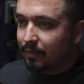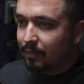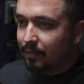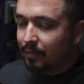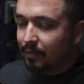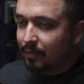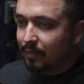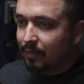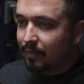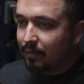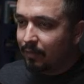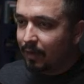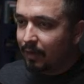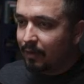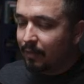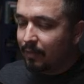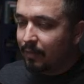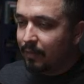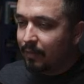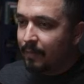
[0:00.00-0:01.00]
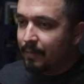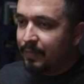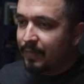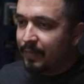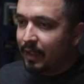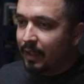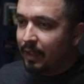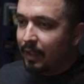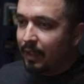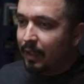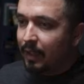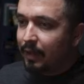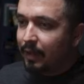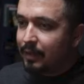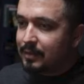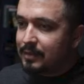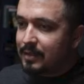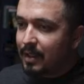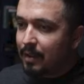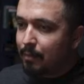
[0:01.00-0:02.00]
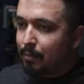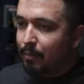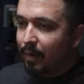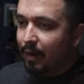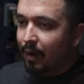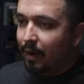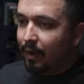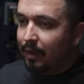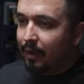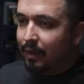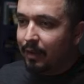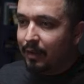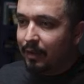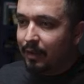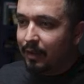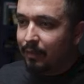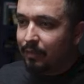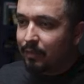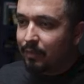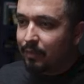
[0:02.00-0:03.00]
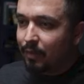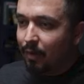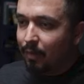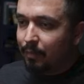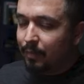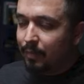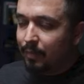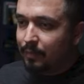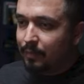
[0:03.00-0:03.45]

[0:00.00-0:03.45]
you see, right? And I say buy a stop.